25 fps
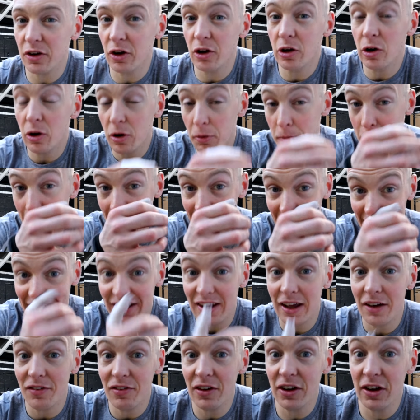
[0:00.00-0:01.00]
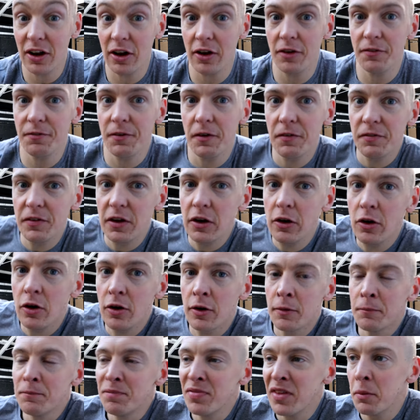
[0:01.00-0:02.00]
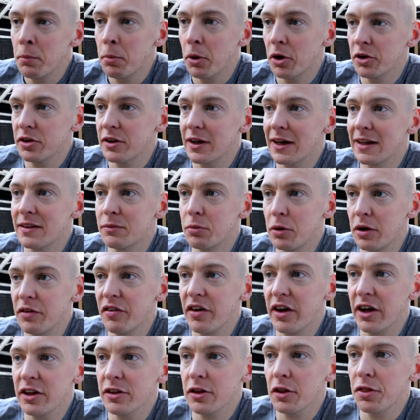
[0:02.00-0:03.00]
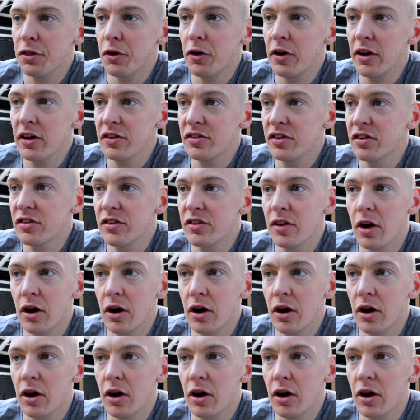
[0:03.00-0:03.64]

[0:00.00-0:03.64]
now looking back, I definitely did a 15 done. But whenever I hit the 30, I says,